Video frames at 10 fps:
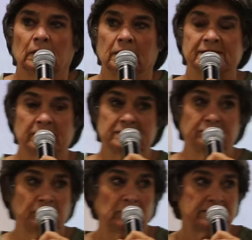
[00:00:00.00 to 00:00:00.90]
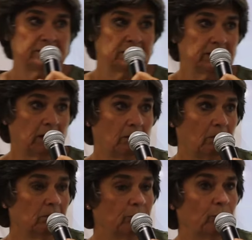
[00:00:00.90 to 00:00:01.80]
it's easy for us to
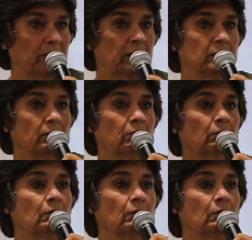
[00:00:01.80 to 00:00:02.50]
tell when